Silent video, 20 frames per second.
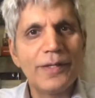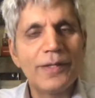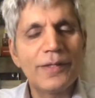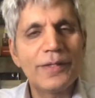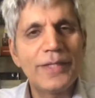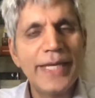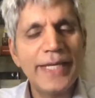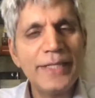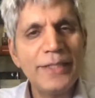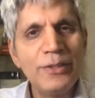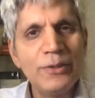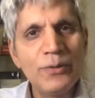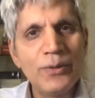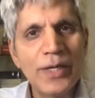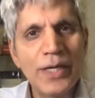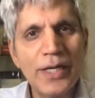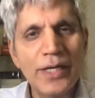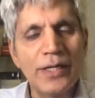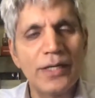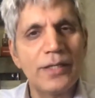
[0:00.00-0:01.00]
then you
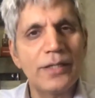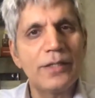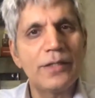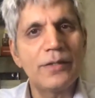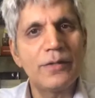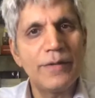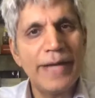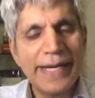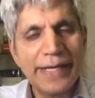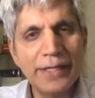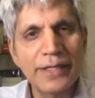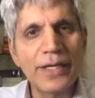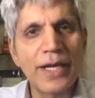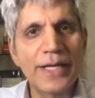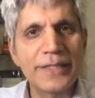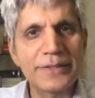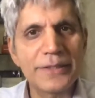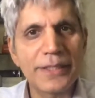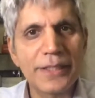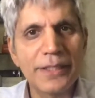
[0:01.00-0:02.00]
are
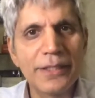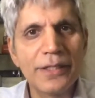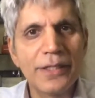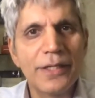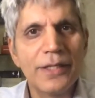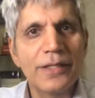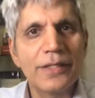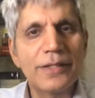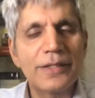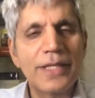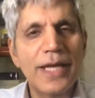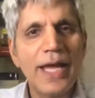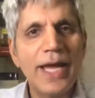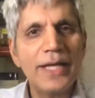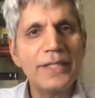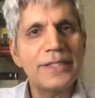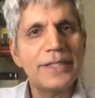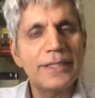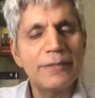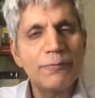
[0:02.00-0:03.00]
recognizing
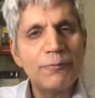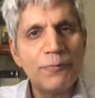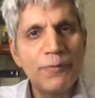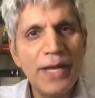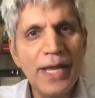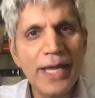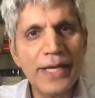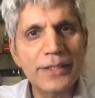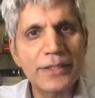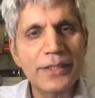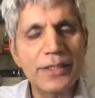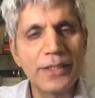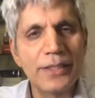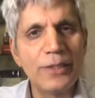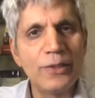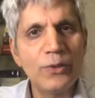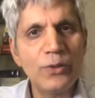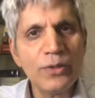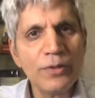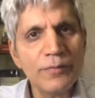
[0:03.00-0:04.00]
that, in fact, a
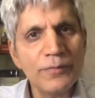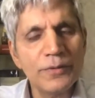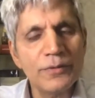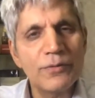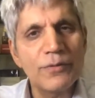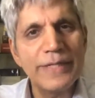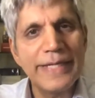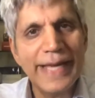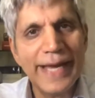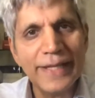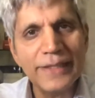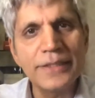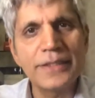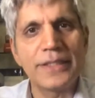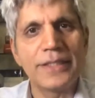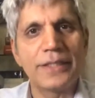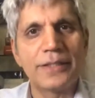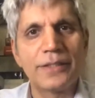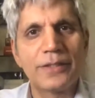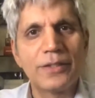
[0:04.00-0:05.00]
lot of the
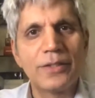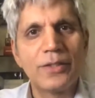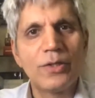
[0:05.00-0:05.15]
reality